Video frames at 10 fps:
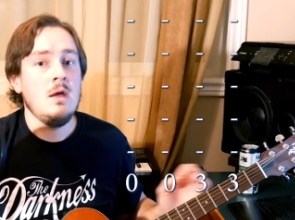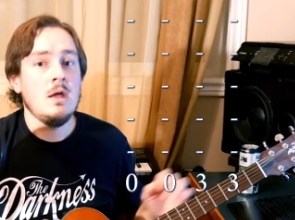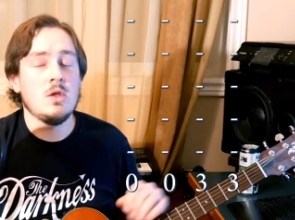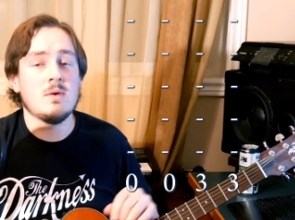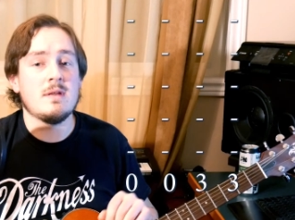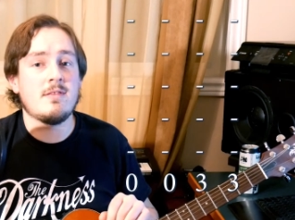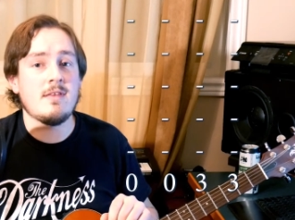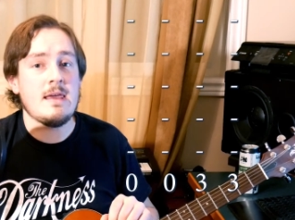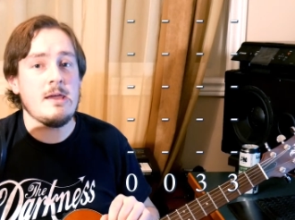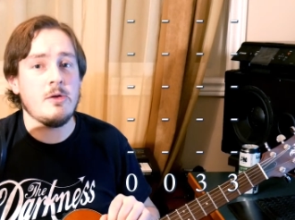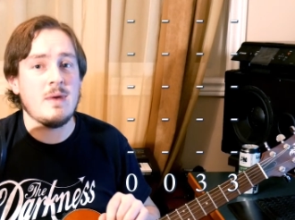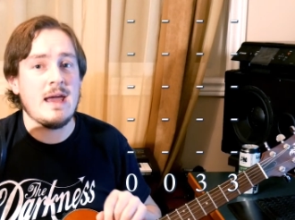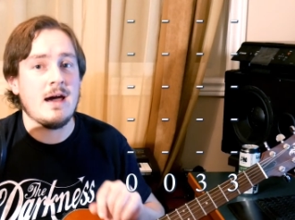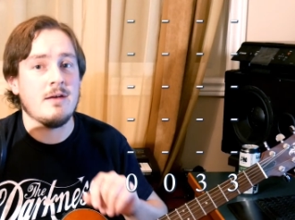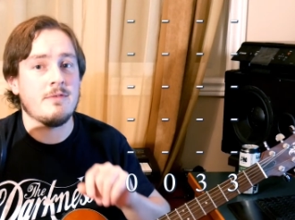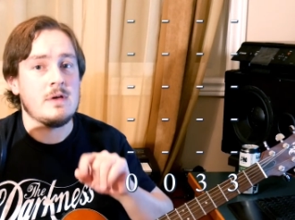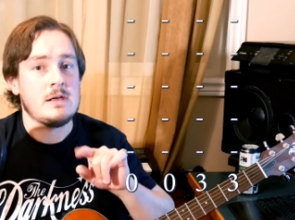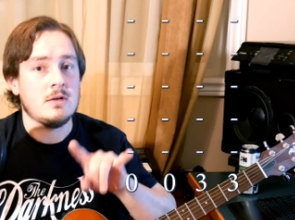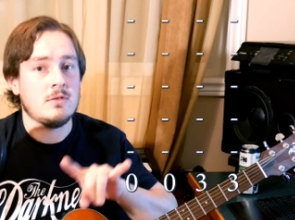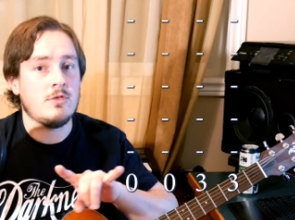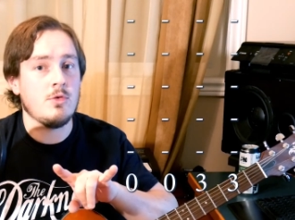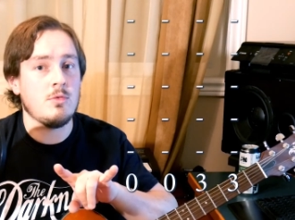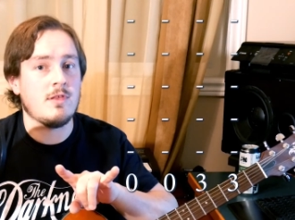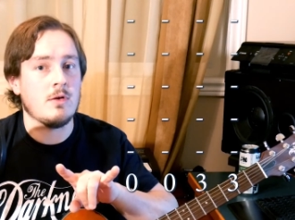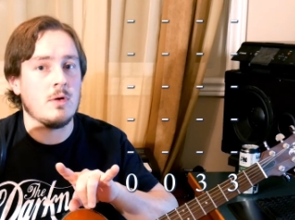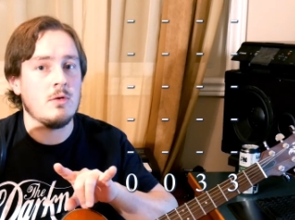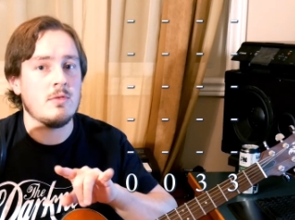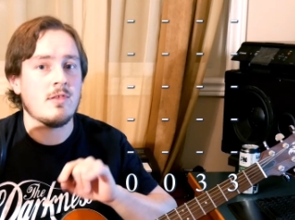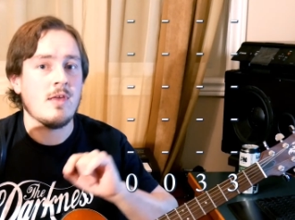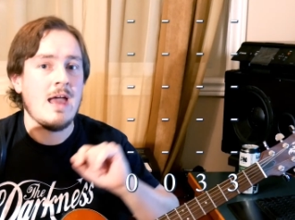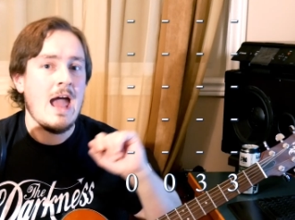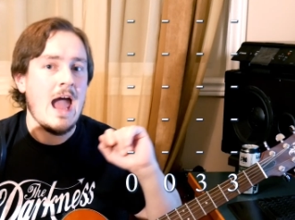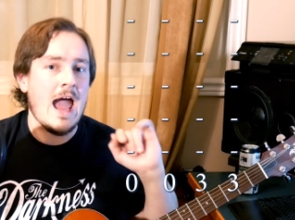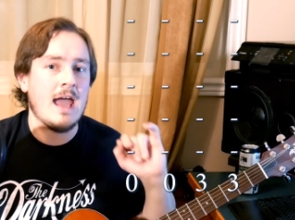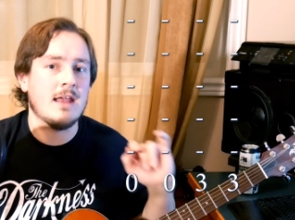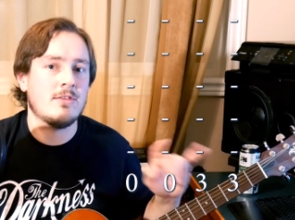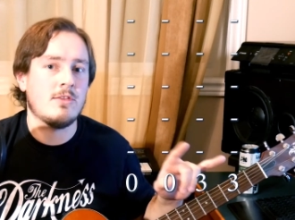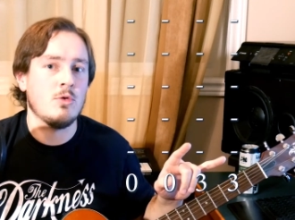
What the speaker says: You can see here we have 2 zeros and 2